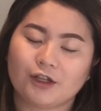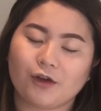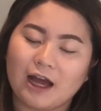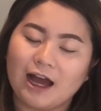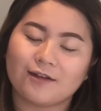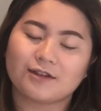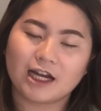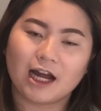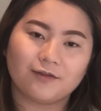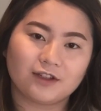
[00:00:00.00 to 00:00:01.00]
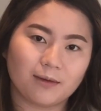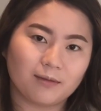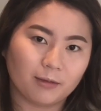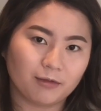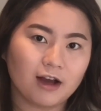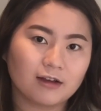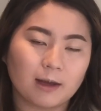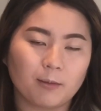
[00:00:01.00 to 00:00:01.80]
So after I've done my brows,